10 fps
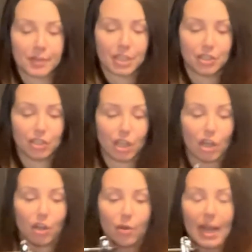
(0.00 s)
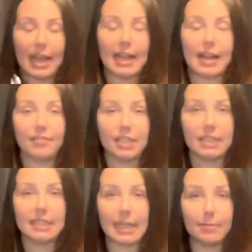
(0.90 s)
So I have a
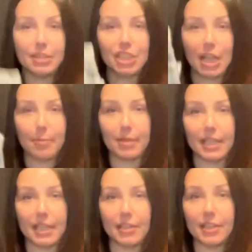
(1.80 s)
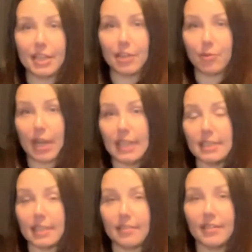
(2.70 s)
consignment shop here near where I
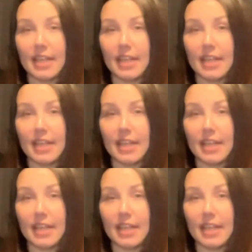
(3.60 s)
live